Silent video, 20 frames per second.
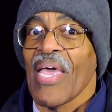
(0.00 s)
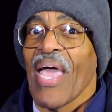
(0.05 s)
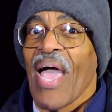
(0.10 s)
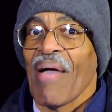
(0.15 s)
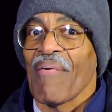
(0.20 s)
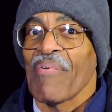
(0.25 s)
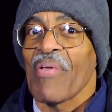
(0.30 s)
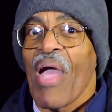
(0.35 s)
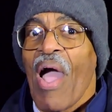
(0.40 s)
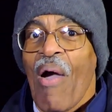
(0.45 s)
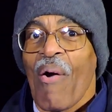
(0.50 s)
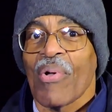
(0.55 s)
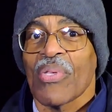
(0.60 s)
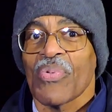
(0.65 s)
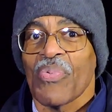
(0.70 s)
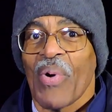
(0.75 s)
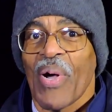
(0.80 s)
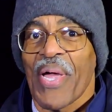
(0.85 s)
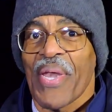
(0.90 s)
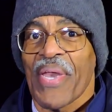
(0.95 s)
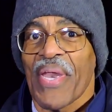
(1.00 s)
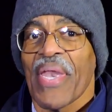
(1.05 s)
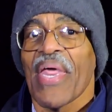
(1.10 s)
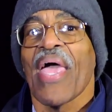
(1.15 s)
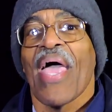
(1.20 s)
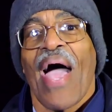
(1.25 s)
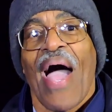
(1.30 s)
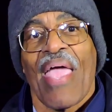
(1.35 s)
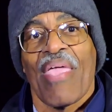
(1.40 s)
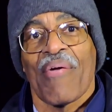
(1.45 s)
Have you always wondered
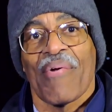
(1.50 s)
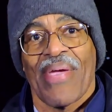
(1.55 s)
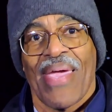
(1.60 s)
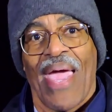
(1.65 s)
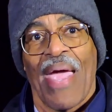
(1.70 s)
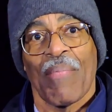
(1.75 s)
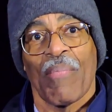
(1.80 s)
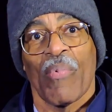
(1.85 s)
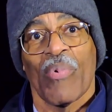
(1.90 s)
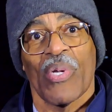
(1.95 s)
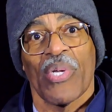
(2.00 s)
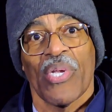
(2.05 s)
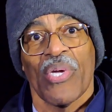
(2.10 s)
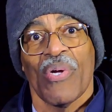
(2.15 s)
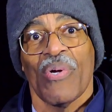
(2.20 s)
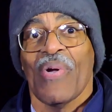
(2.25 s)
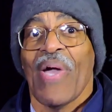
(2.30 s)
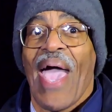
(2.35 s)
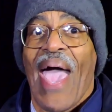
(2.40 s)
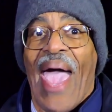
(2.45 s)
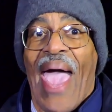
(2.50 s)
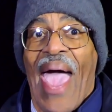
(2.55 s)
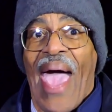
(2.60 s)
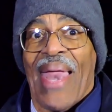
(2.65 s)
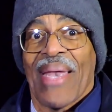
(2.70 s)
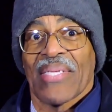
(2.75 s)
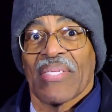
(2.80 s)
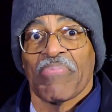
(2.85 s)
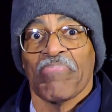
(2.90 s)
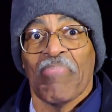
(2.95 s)
how your camera would do
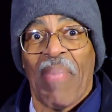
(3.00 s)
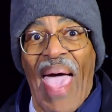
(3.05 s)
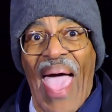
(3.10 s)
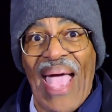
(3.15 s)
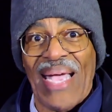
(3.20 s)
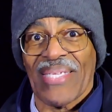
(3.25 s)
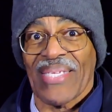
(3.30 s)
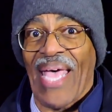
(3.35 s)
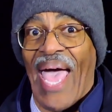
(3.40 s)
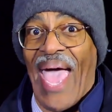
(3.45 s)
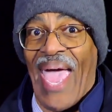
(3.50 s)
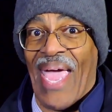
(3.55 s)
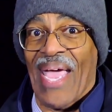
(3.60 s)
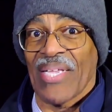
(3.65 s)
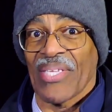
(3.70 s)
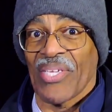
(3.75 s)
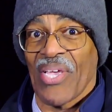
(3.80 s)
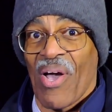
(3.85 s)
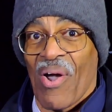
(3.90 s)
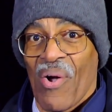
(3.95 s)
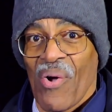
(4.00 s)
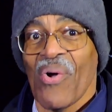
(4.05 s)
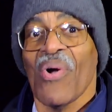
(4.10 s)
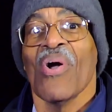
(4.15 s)
at its max ISO?